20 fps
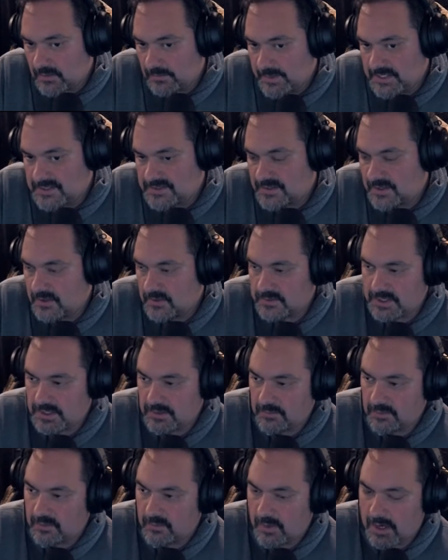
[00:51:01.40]
meets DOT
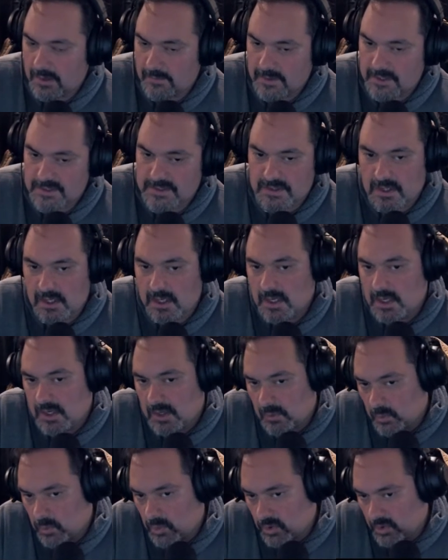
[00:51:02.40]
requirements.
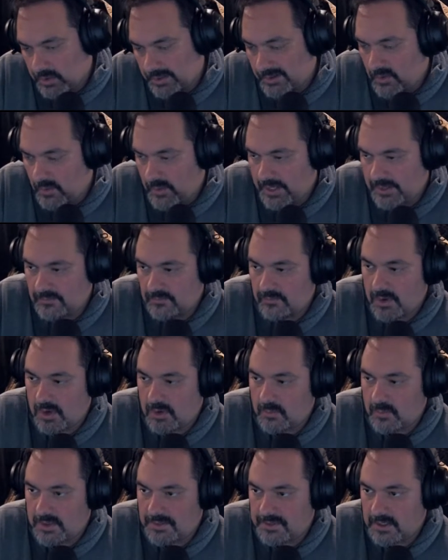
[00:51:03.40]
We're going to go ahead and
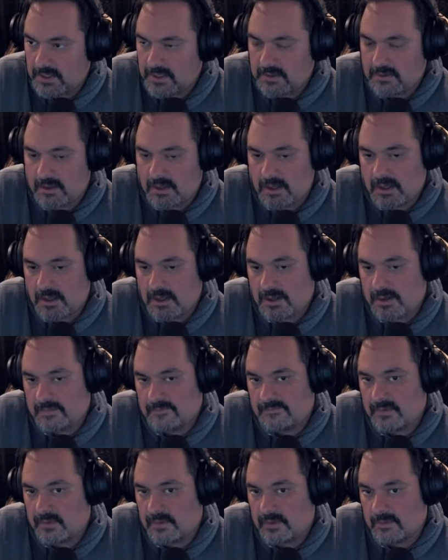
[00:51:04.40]
run with it um,
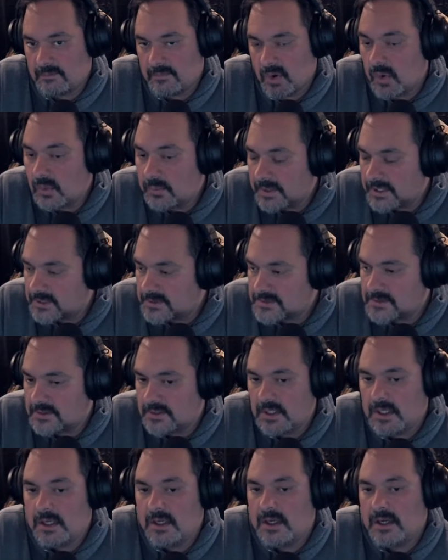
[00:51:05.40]
for the moment,
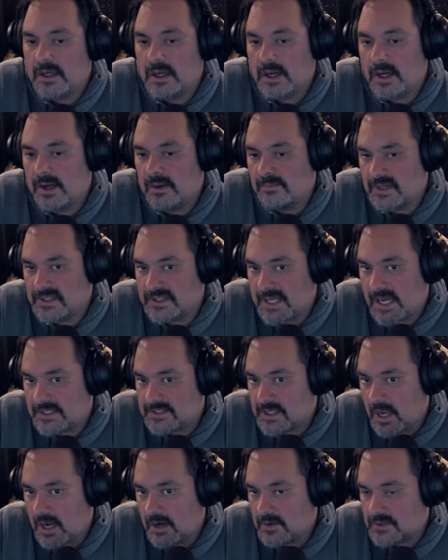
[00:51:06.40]
um, but that
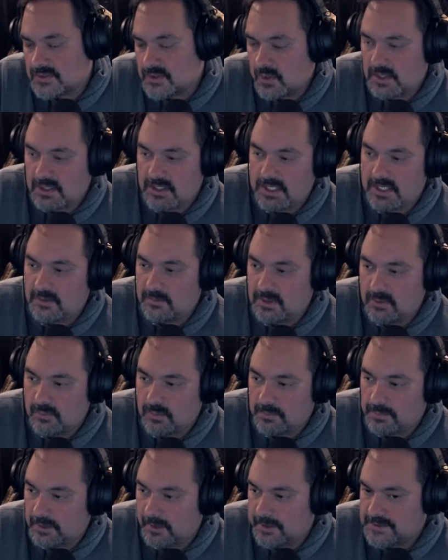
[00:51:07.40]
tire is going to need to be
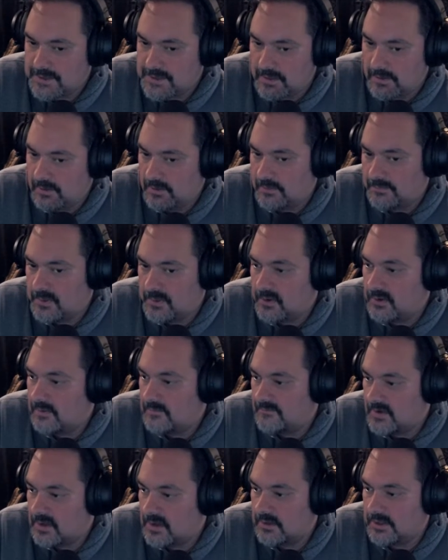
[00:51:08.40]
replaced here pretty,
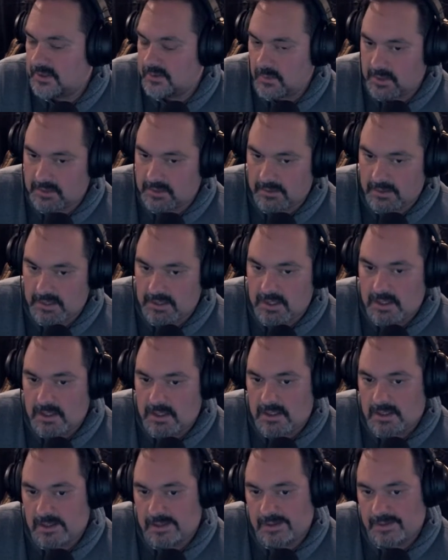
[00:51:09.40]
fairly quickly.
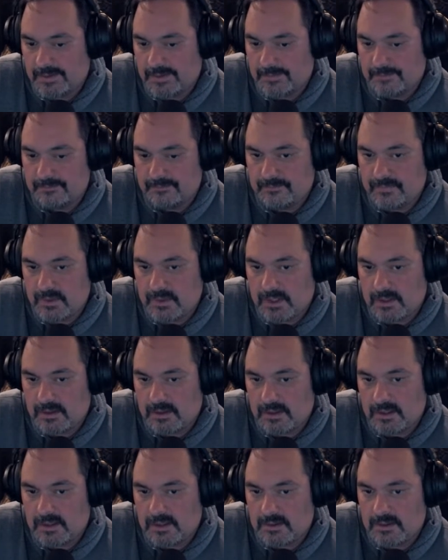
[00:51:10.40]
Um,
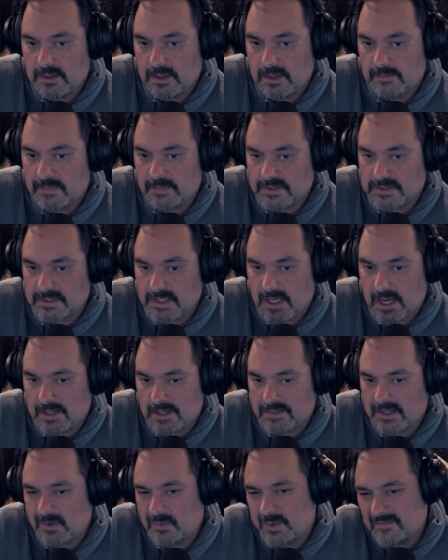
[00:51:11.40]
and uh, but uh, I
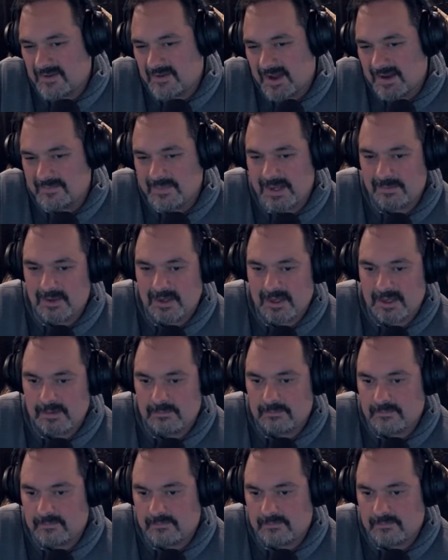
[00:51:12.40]
think we've got maybe